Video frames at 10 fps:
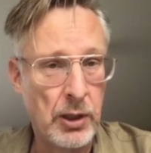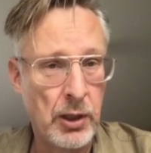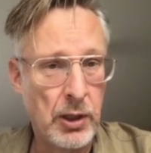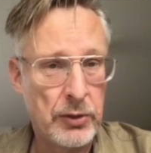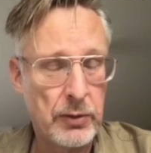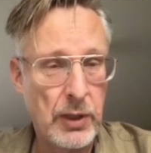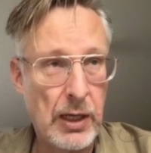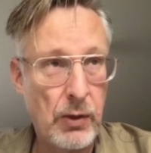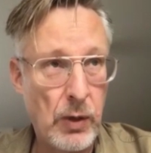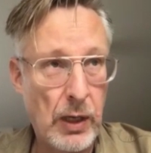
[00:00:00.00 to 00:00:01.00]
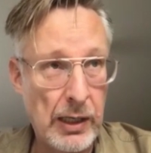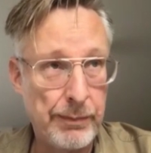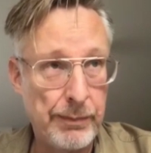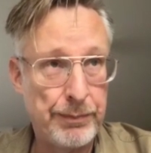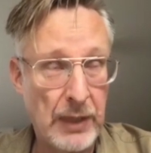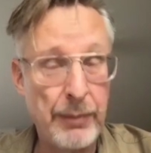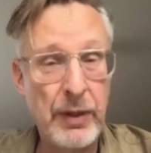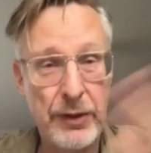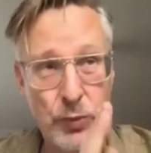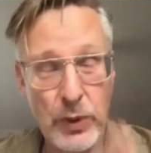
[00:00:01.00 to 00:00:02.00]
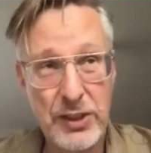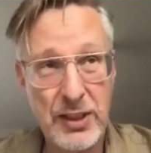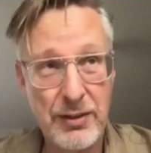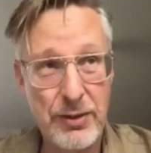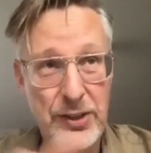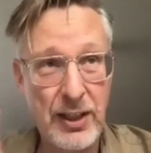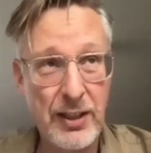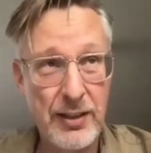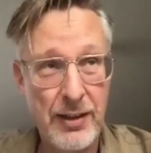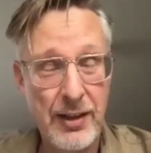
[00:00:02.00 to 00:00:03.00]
So now I'm I'm in the Swedish countryside.